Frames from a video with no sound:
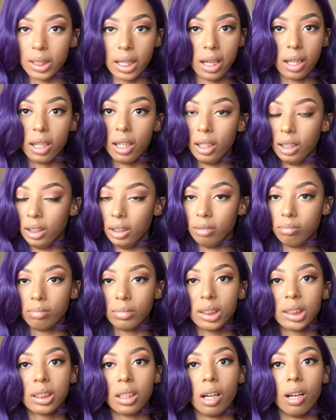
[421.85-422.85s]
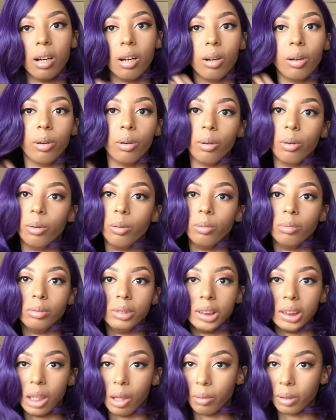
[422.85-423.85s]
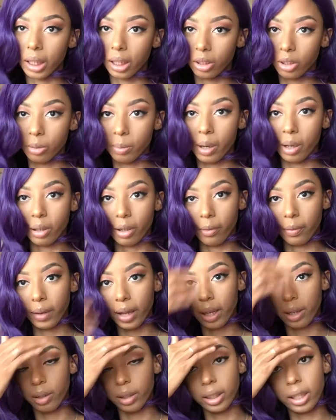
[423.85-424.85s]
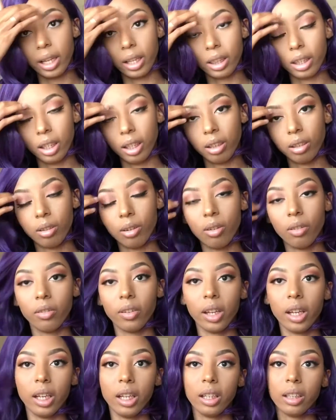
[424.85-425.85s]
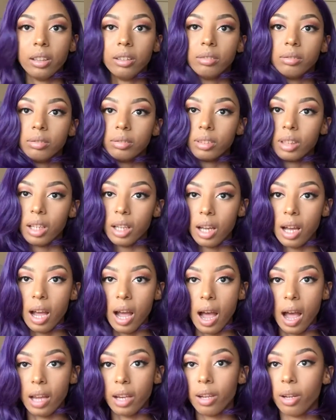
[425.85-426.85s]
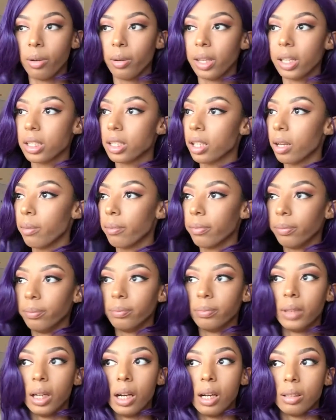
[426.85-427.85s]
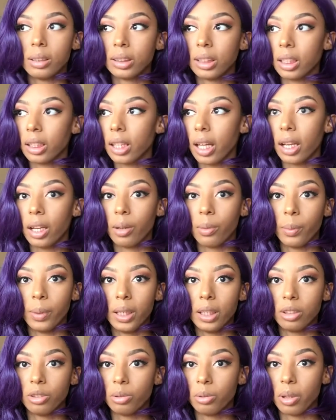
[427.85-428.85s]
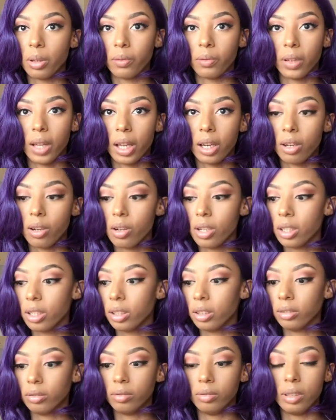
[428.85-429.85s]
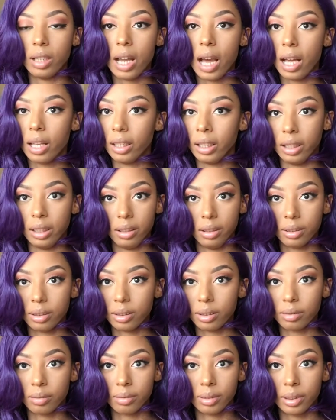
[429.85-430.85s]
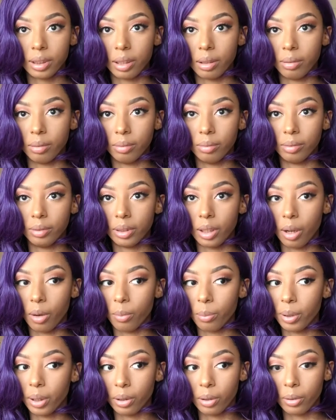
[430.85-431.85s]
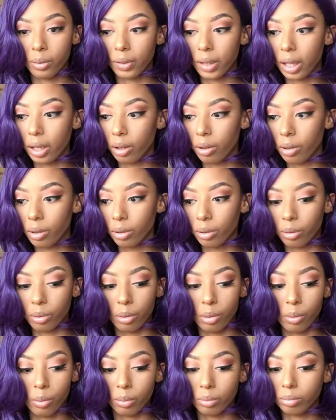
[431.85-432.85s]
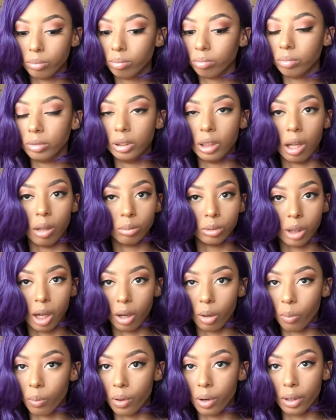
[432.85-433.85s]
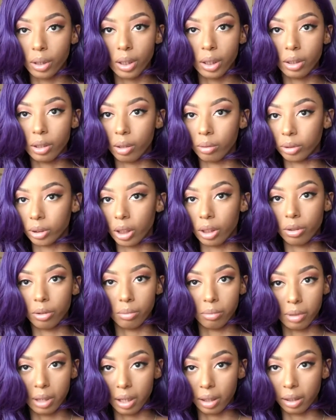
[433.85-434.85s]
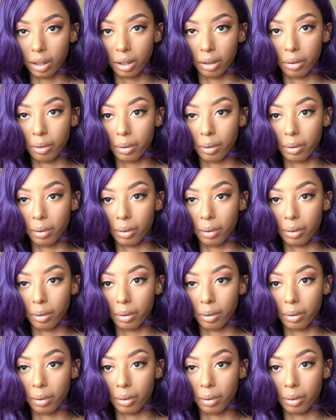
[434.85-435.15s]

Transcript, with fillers: take heat, so don't think you about to flat on nothing over here. I know there's some synthetic wigs you can flat on, not these, so don't put no flat on or no, don't try to wand it, don't try to do nothing.